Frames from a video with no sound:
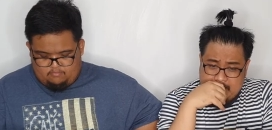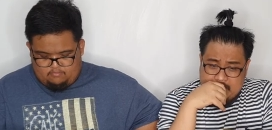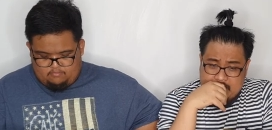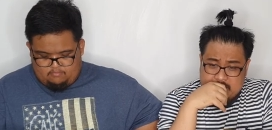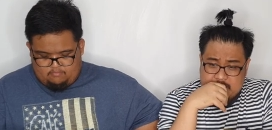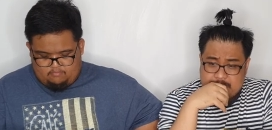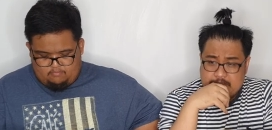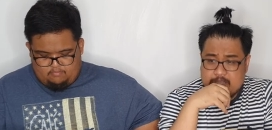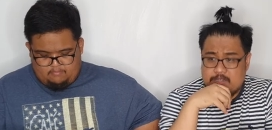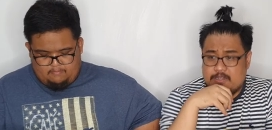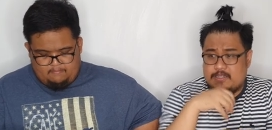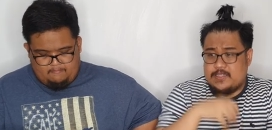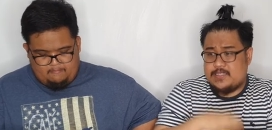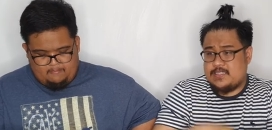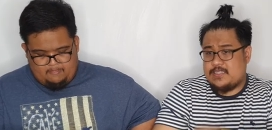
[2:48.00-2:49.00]
Speaker 1: is
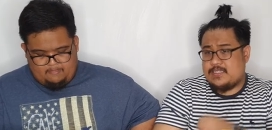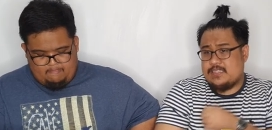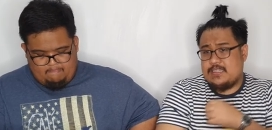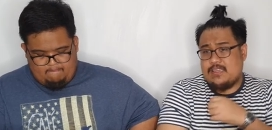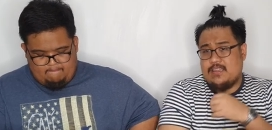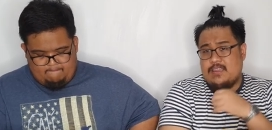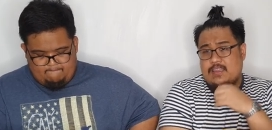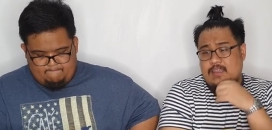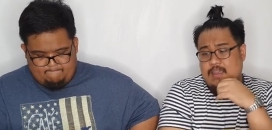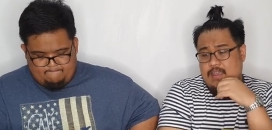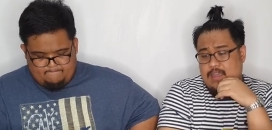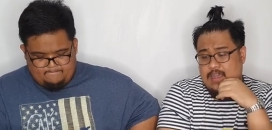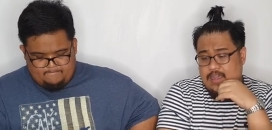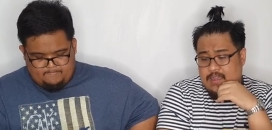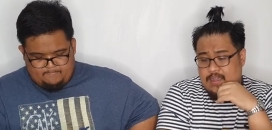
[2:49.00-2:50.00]
because
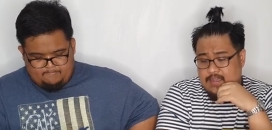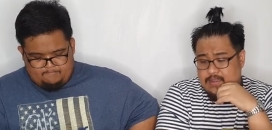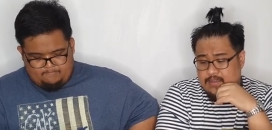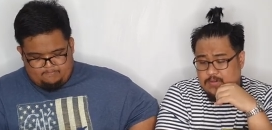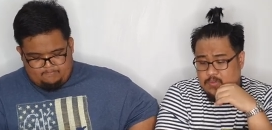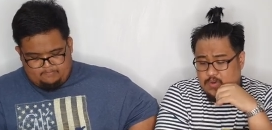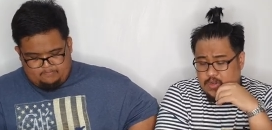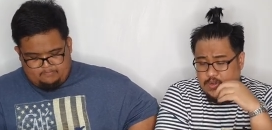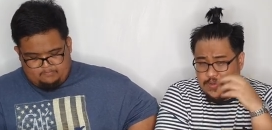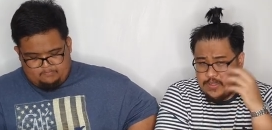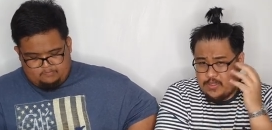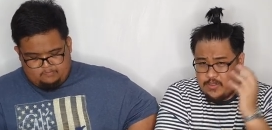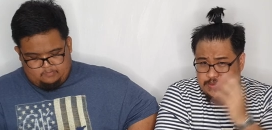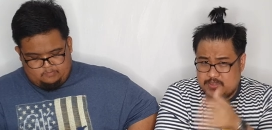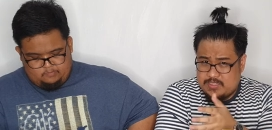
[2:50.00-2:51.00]
we're
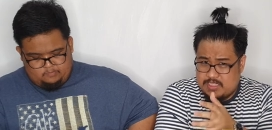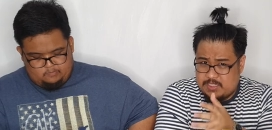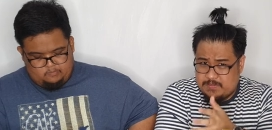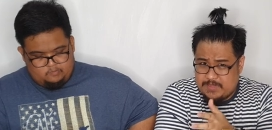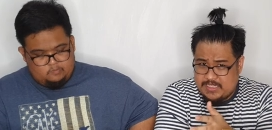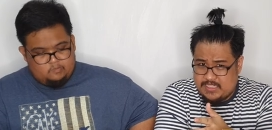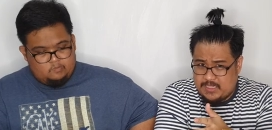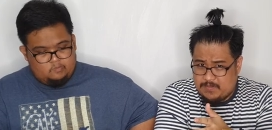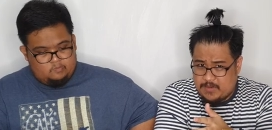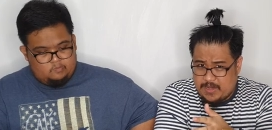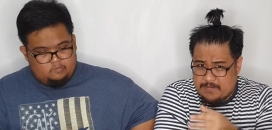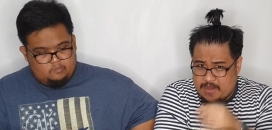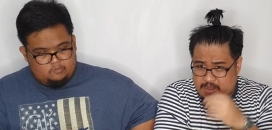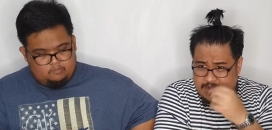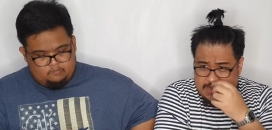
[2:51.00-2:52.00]
going to use this PC
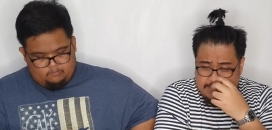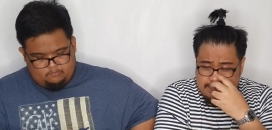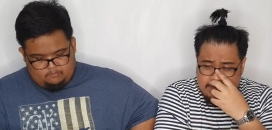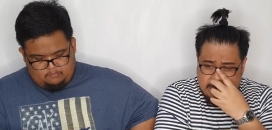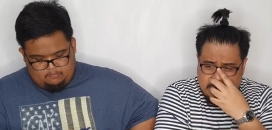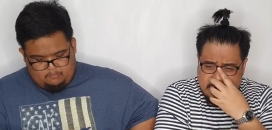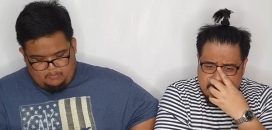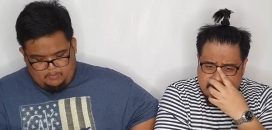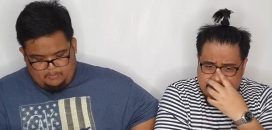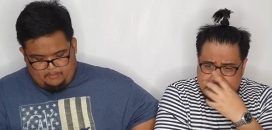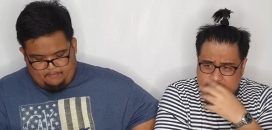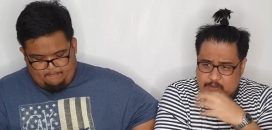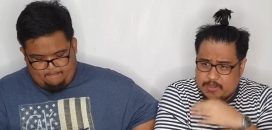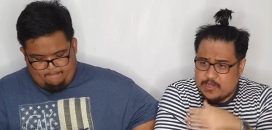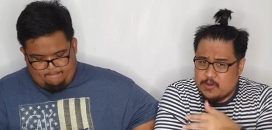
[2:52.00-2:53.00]
primarily for
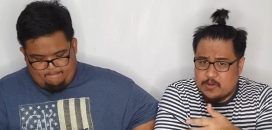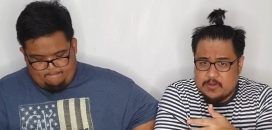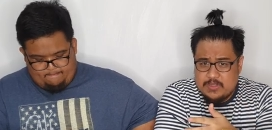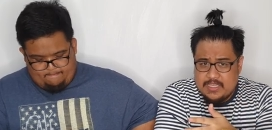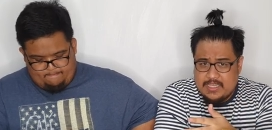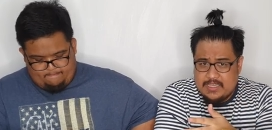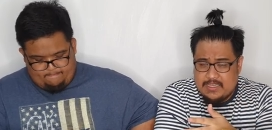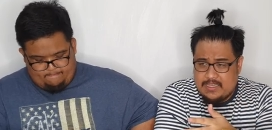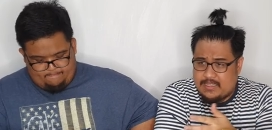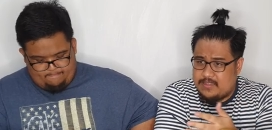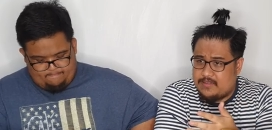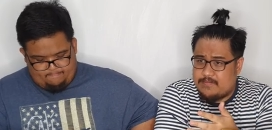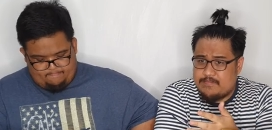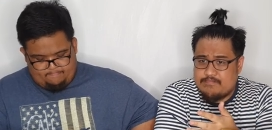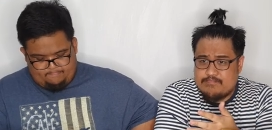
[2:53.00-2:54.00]
video encoding
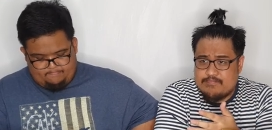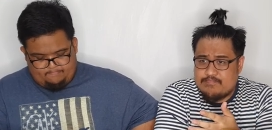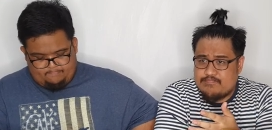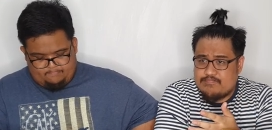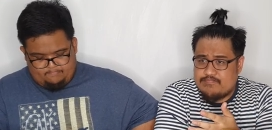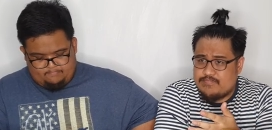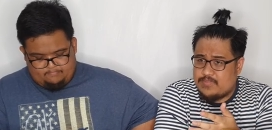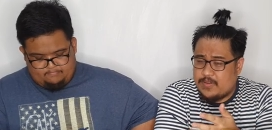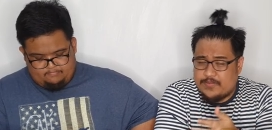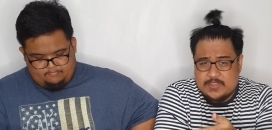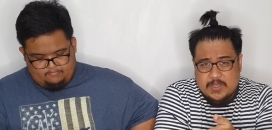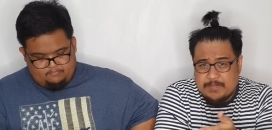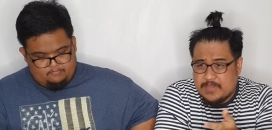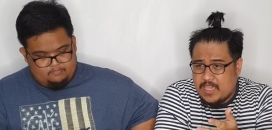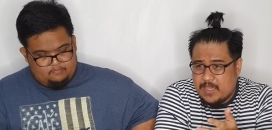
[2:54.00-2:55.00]
and
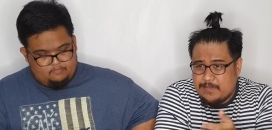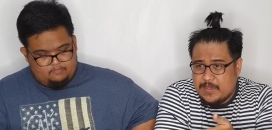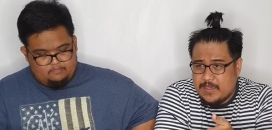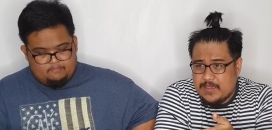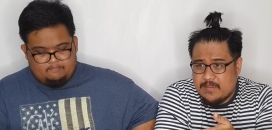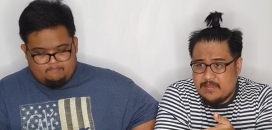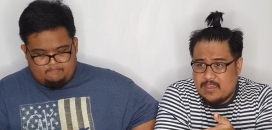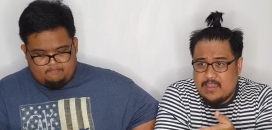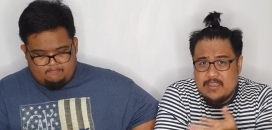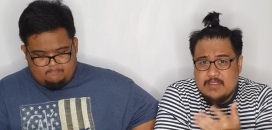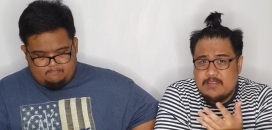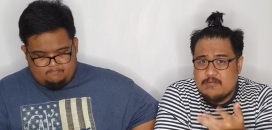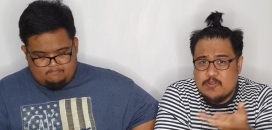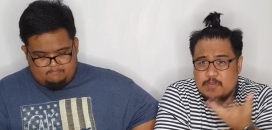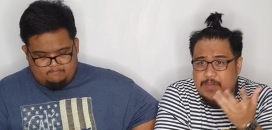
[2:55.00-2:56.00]
some gaming
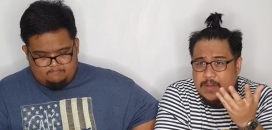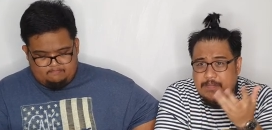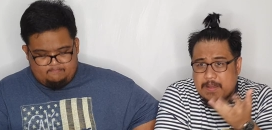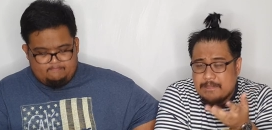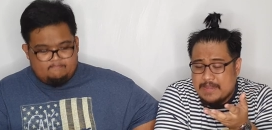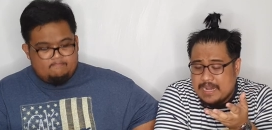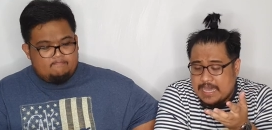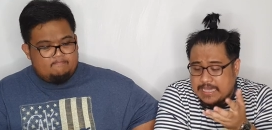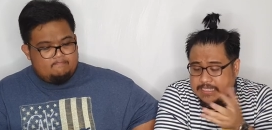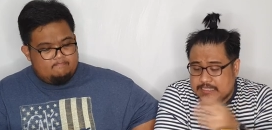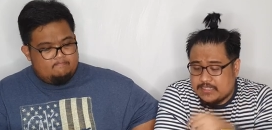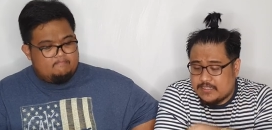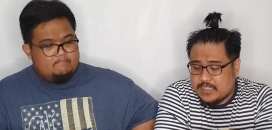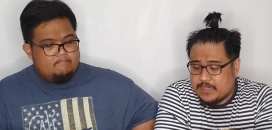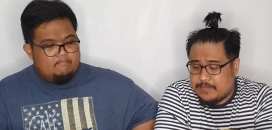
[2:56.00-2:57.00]
and kung pagpapalain
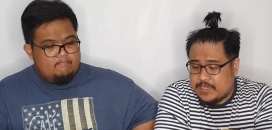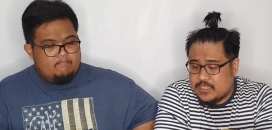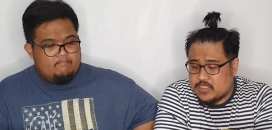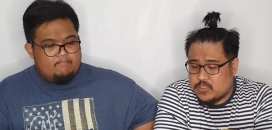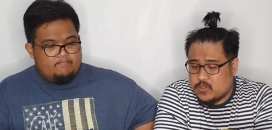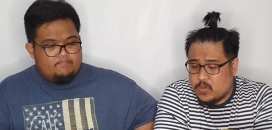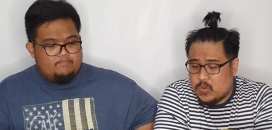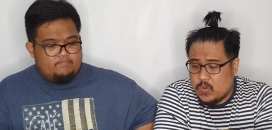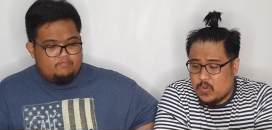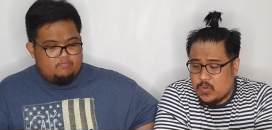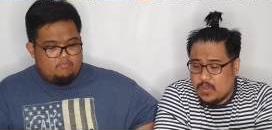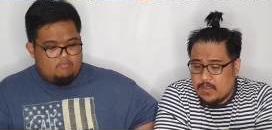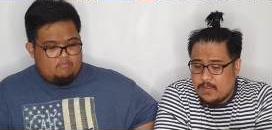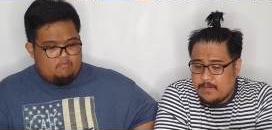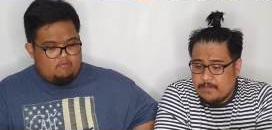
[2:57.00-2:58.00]
streaming. So
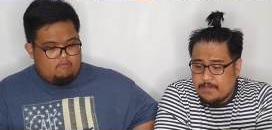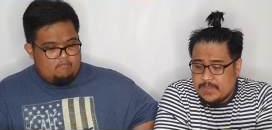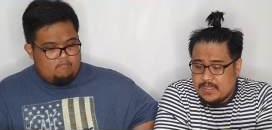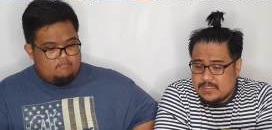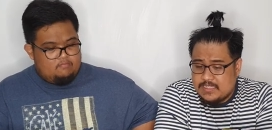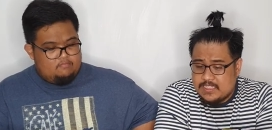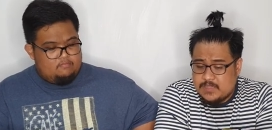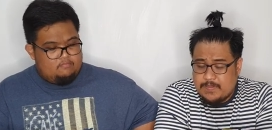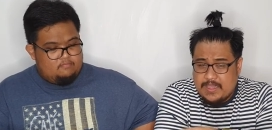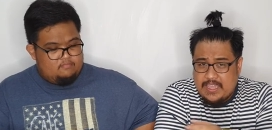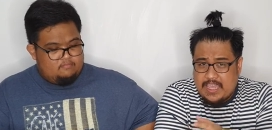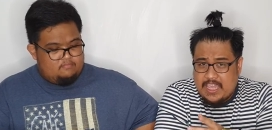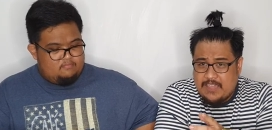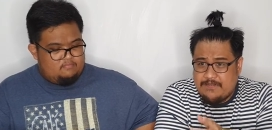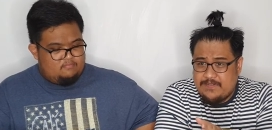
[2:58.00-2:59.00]
since
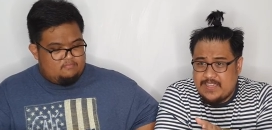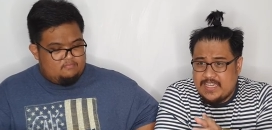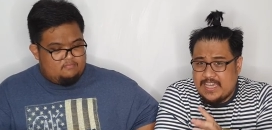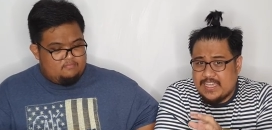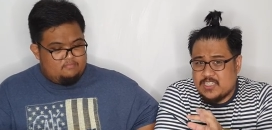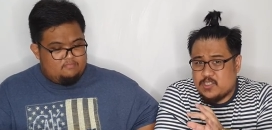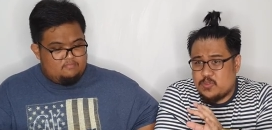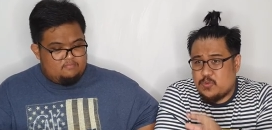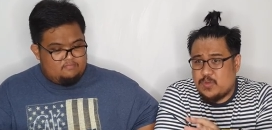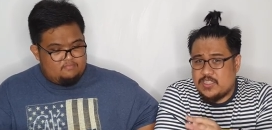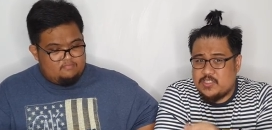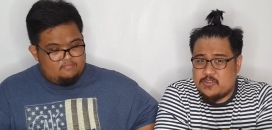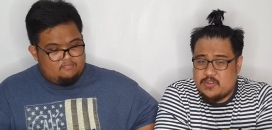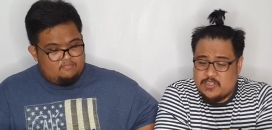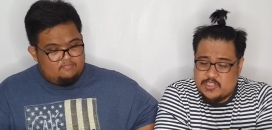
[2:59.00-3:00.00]
may AVX2
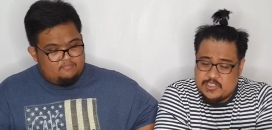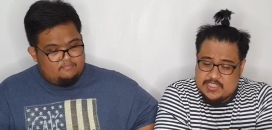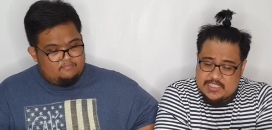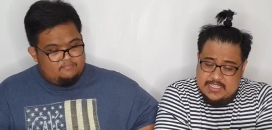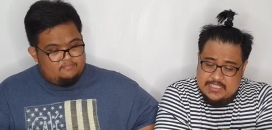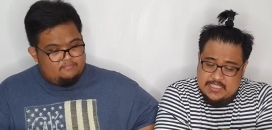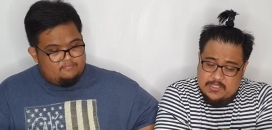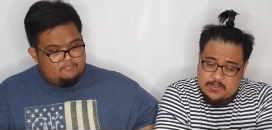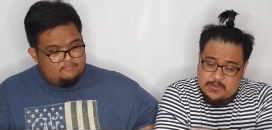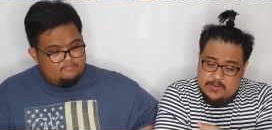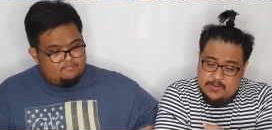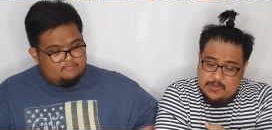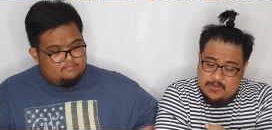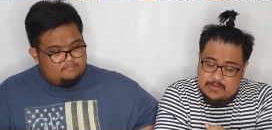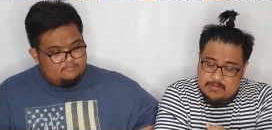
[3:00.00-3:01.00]
instruction sets
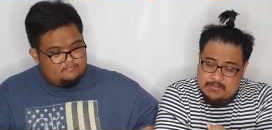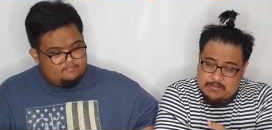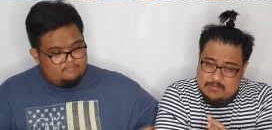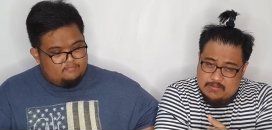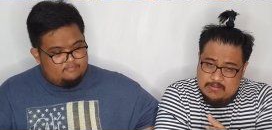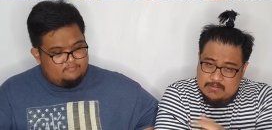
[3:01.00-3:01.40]
yung